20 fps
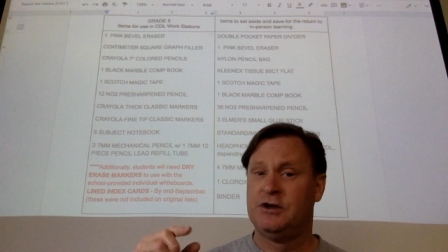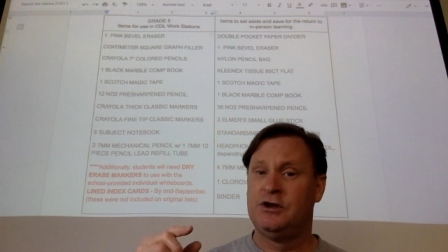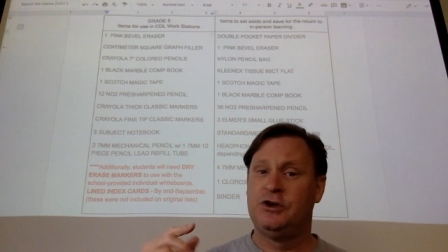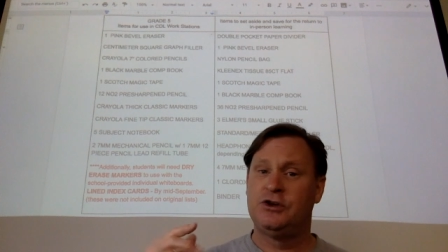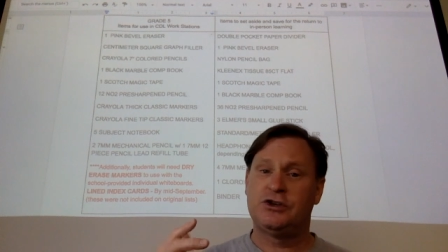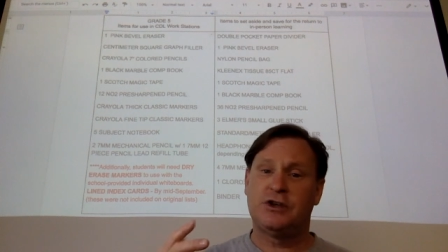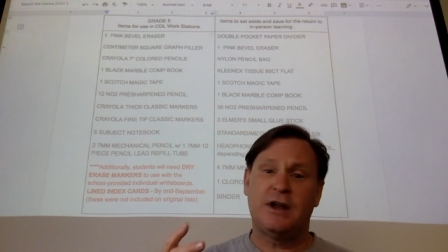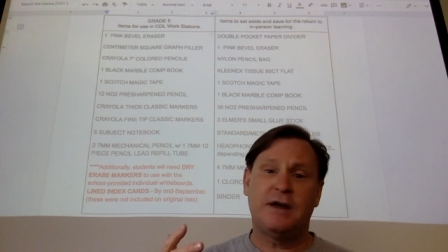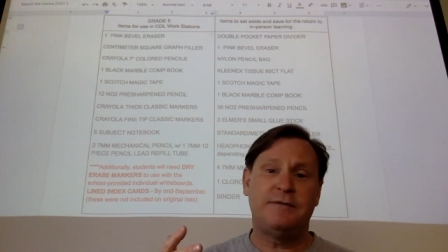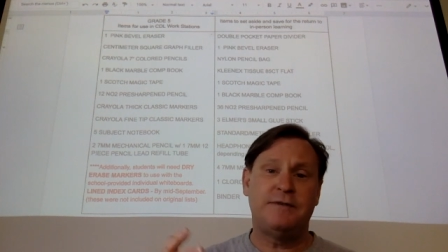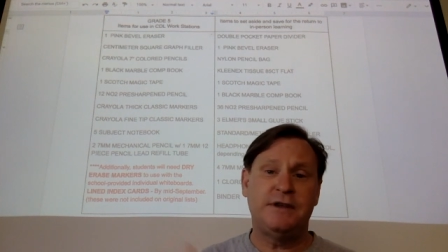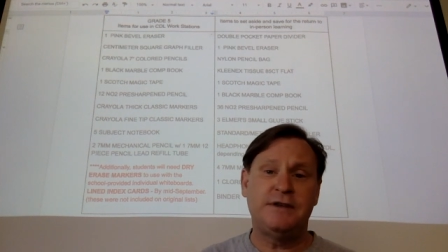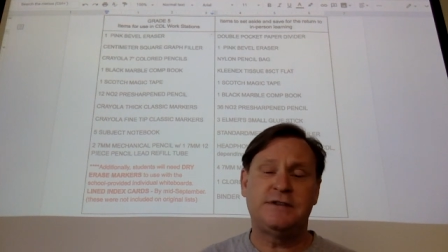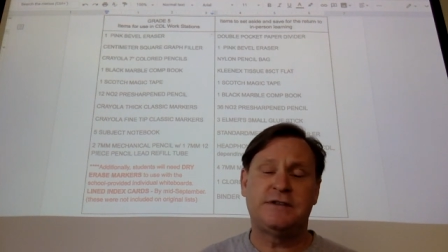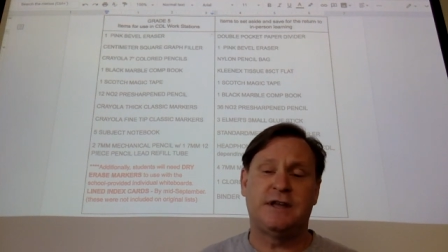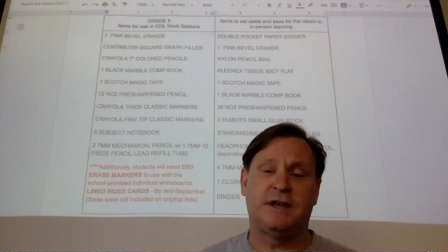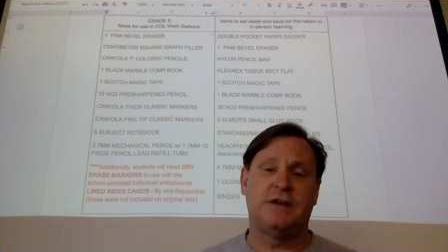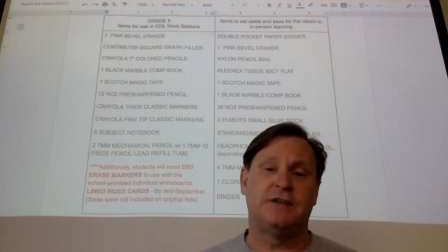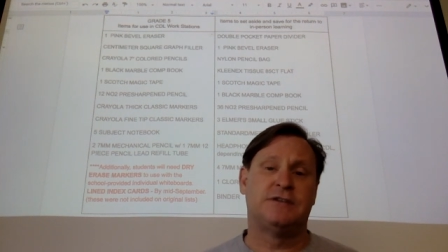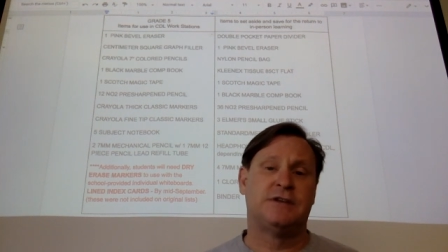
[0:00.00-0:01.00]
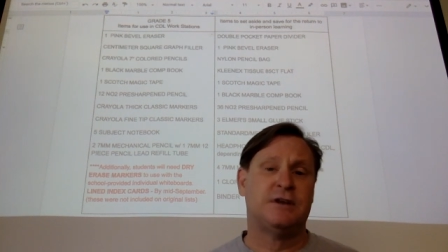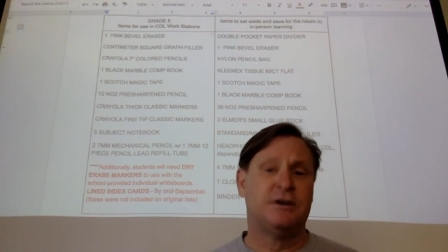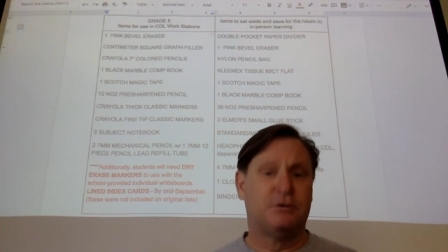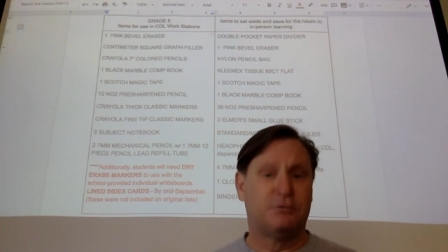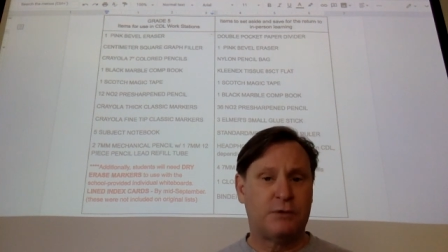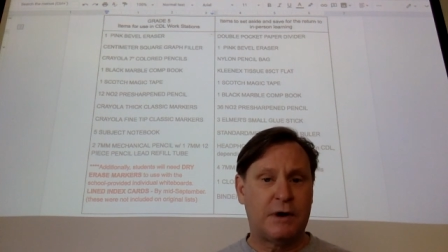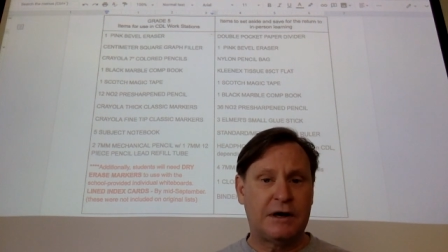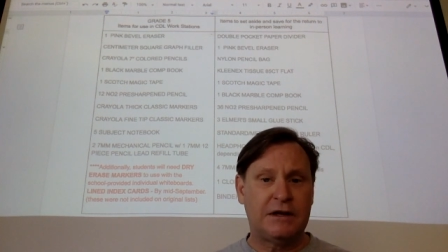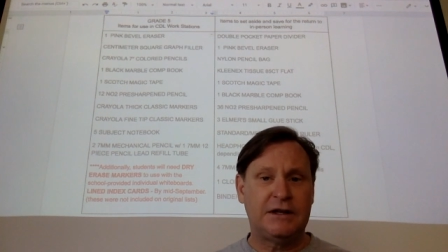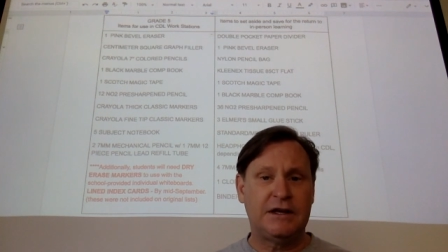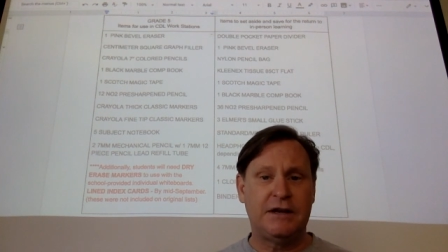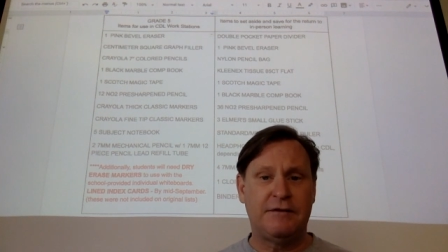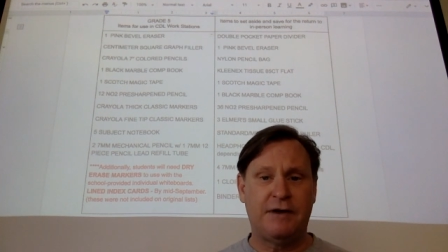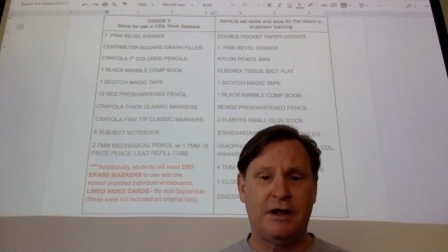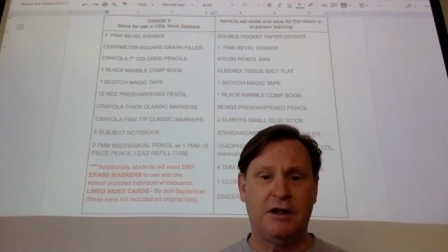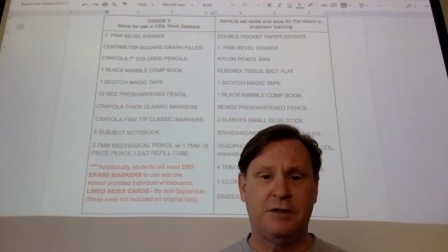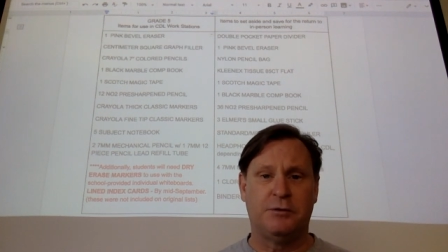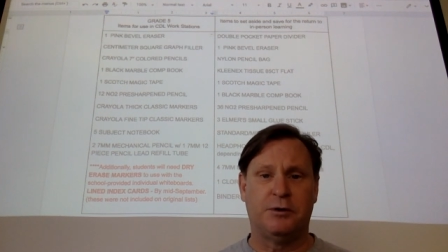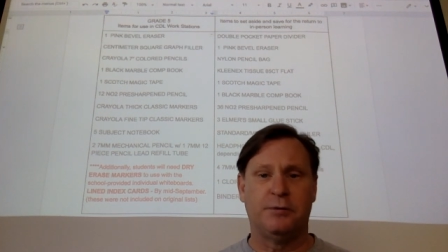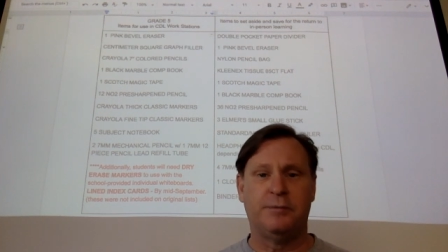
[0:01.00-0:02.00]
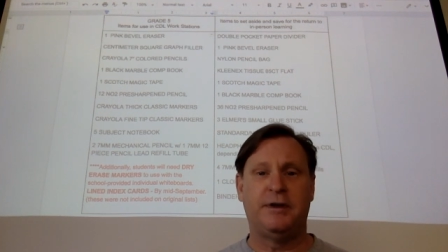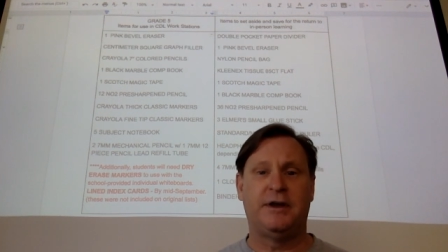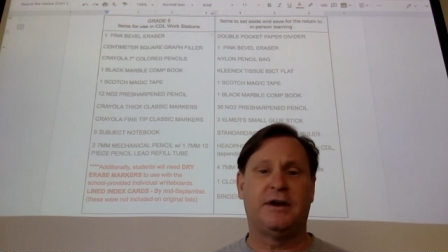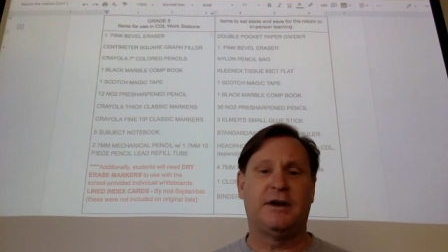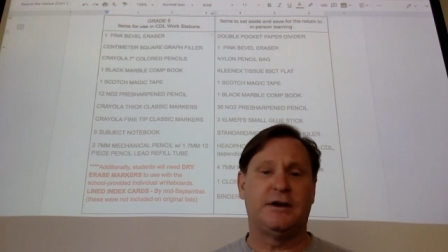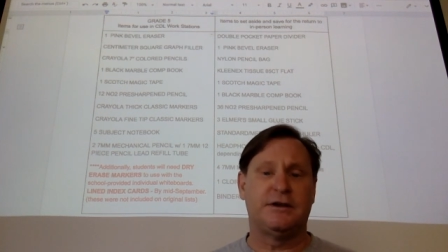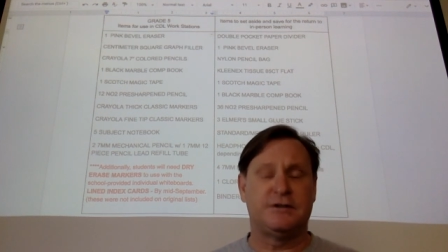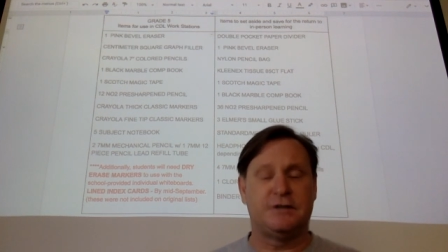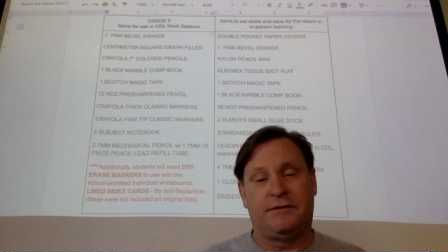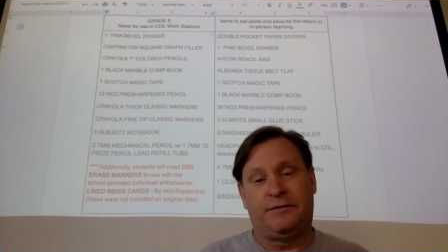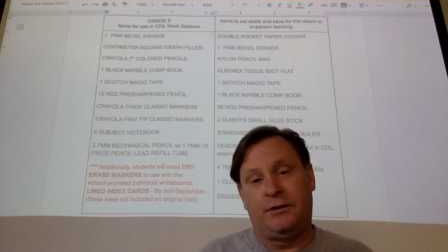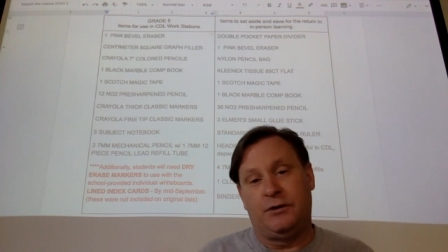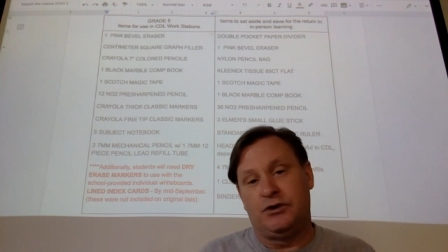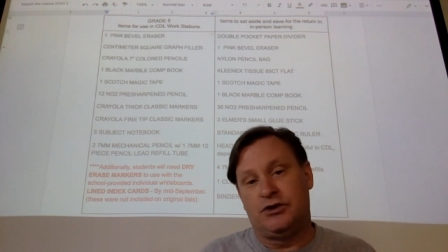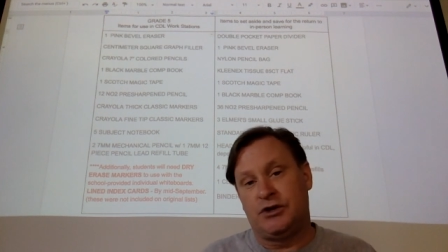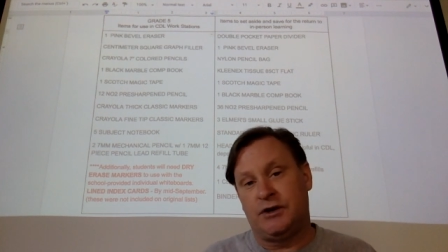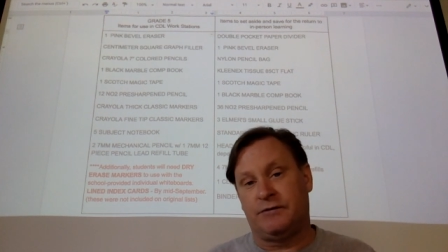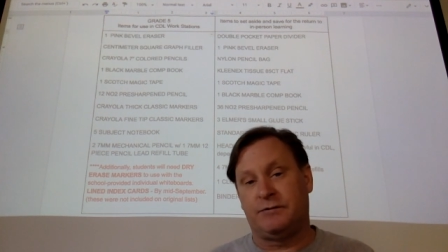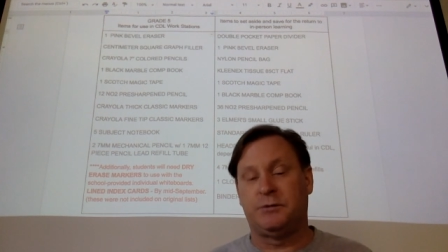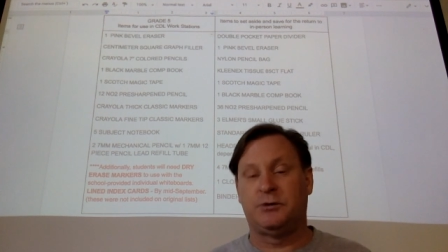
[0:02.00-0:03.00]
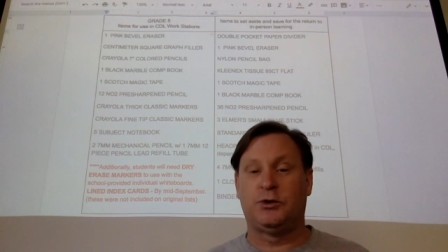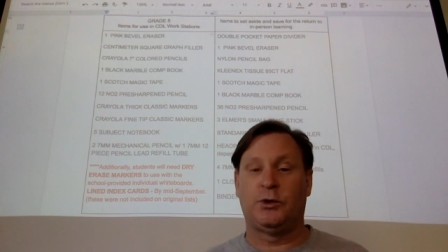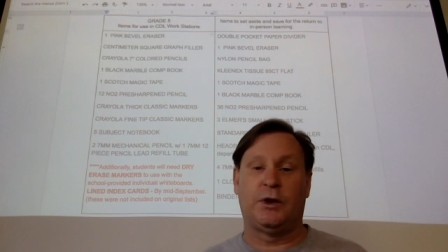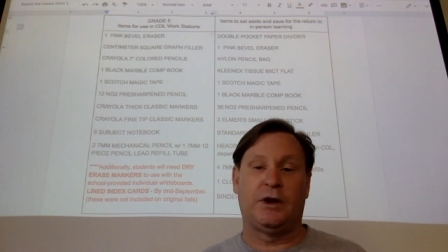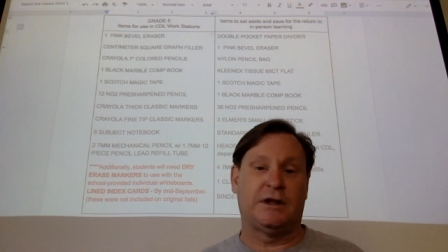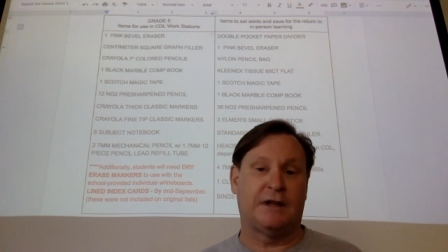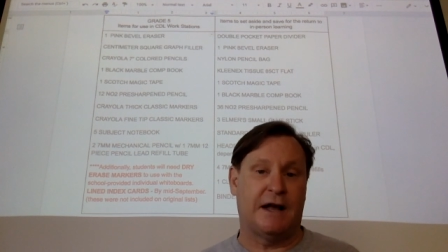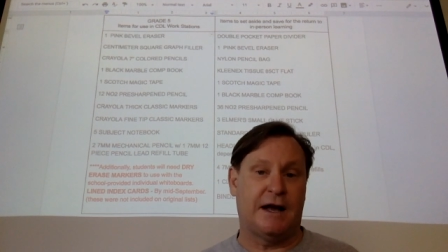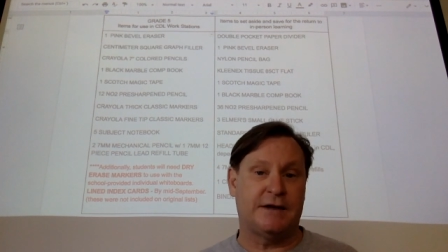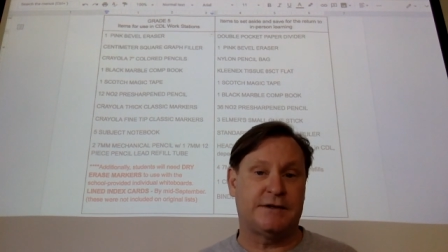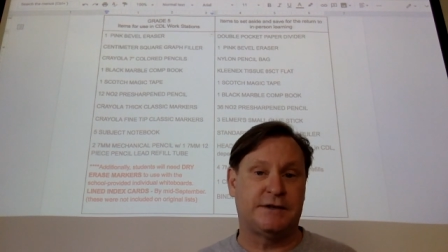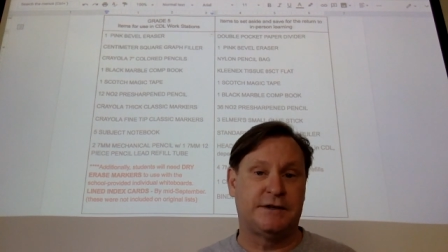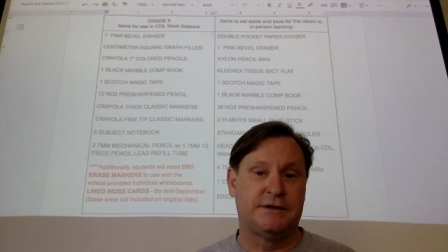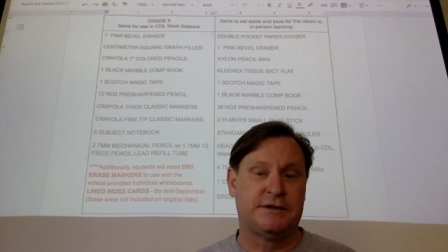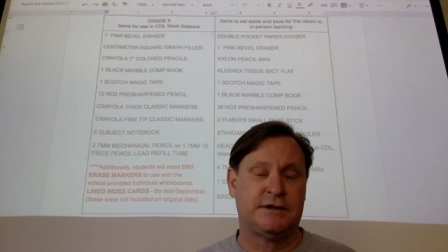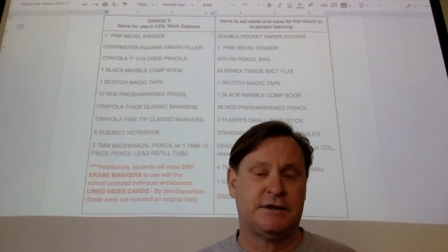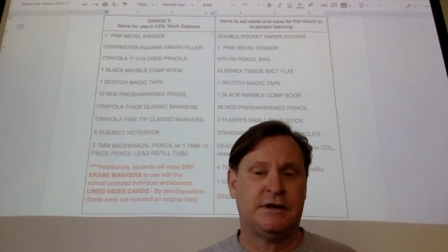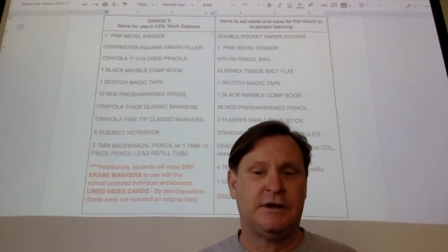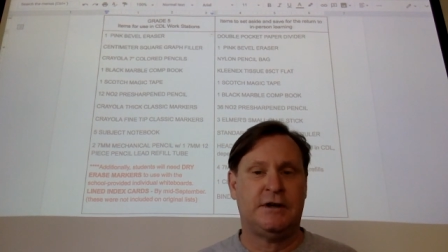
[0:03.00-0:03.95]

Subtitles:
you should have these things readily available, because if you shift between classes,